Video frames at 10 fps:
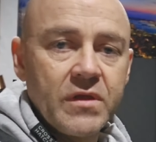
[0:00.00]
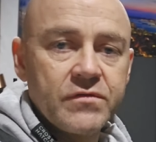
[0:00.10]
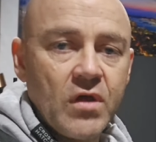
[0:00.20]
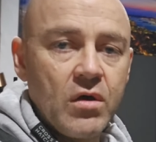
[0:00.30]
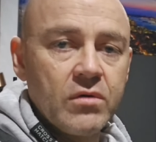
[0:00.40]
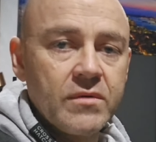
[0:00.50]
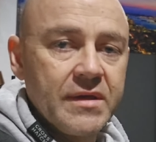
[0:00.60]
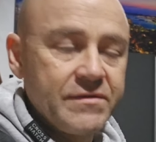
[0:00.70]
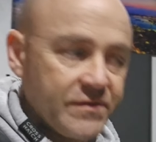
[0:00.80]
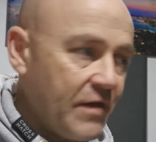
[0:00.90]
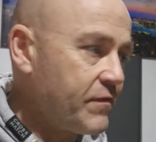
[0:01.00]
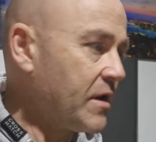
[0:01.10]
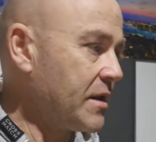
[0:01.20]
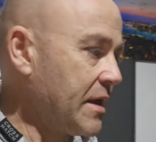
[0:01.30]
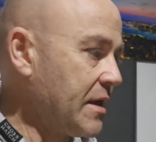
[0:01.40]
So it's
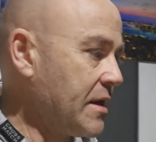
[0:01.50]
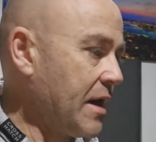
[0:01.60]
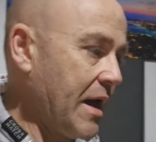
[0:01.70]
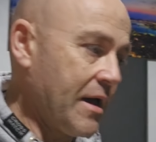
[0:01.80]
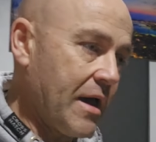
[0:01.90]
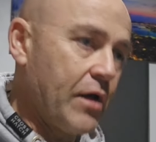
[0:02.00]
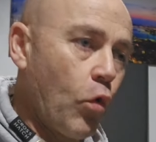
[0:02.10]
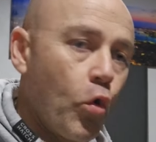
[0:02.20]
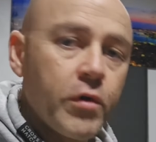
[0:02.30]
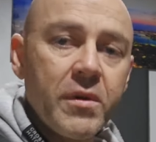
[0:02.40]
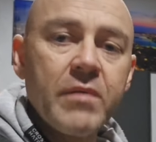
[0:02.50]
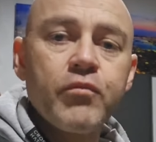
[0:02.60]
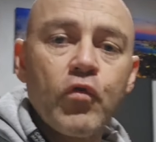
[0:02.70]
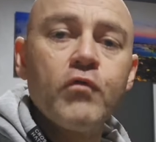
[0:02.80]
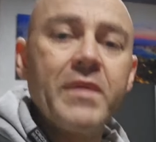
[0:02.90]
definitely an audible
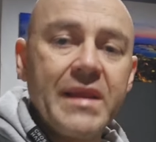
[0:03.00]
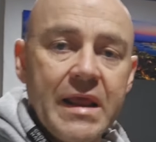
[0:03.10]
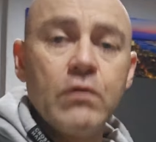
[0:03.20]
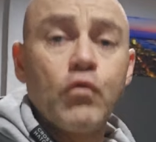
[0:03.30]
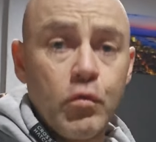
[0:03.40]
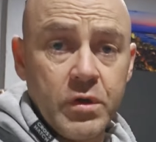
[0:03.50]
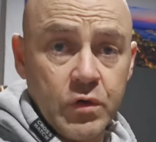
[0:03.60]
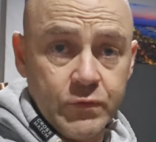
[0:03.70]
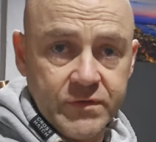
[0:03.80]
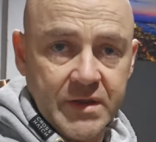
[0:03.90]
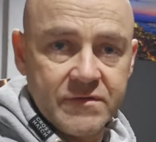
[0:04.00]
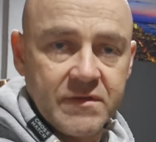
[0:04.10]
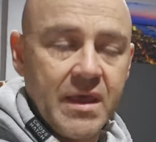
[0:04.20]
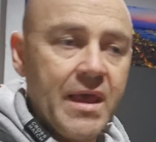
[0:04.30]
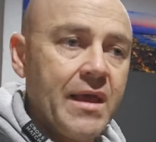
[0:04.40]
improvement in room acoustics,
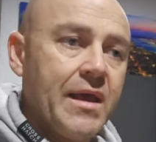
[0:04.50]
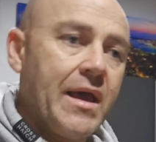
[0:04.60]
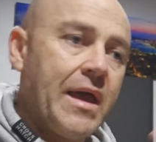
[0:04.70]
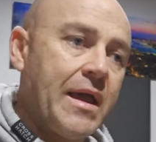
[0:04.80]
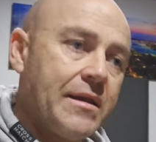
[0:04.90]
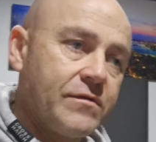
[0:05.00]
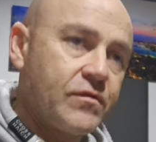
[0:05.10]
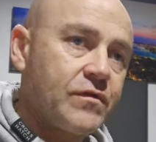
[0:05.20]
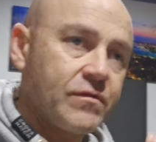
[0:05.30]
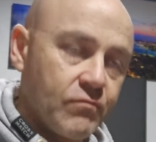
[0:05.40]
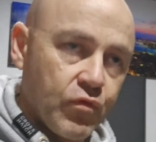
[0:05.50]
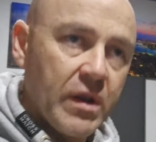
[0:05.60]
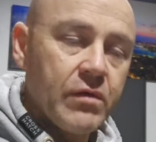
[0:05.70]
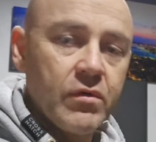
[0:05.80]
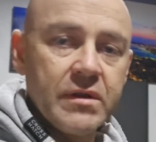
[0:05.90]
and it's just
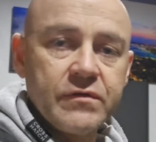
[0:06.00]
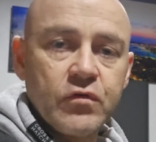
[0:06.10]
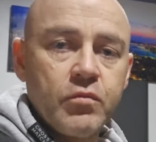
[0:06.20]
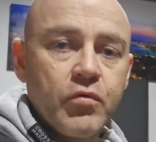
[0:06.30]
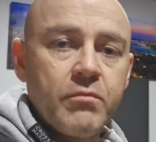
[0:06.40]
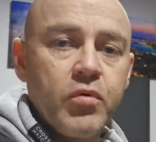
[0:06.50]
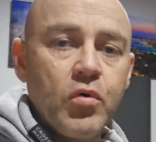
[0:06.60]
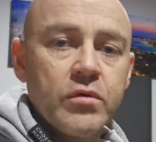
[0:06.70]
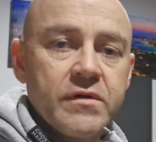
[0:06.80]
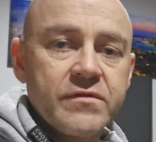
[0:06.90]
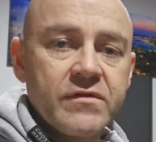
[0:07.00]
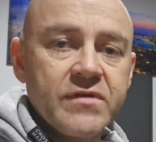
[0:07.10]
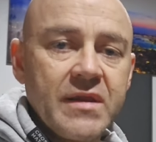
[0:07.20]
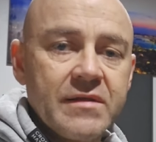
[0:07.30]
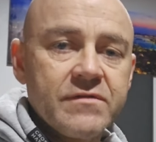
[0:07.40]
really, really super important. As I
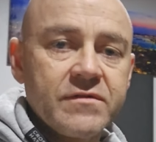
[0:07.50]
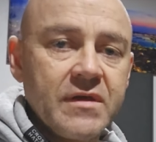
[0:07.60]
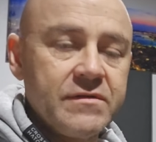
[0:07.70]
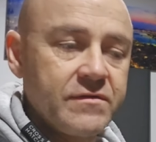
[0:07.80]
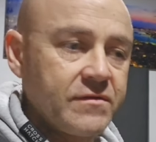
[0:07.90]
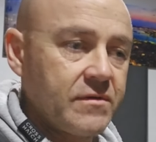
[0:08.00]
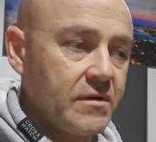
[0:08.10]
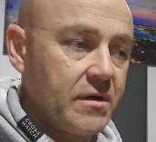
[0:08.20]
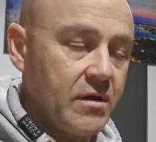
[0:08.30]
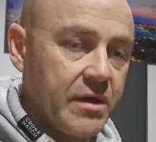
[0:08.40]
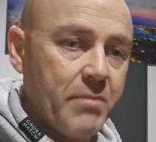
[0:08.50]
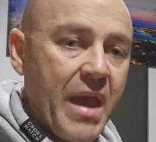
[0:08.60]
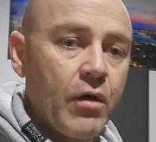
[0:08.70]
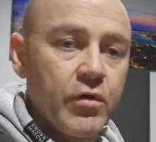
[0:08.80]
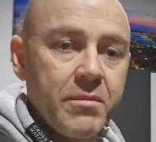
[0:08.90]
said, I
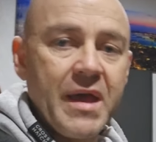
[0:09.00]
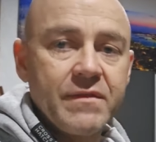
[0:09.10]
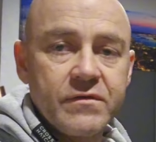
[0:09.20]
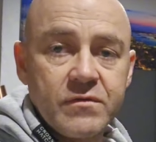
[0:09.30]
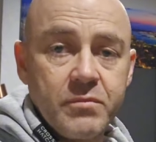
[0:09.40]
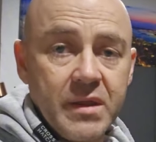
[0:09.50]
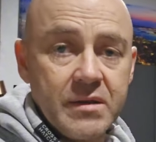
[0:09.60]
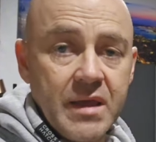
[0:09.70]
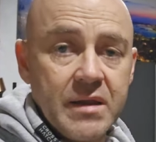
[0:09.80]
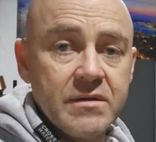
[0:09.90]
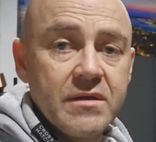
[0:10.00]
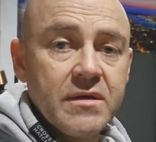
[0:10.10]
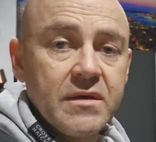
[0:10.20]
bang on about this a bit, and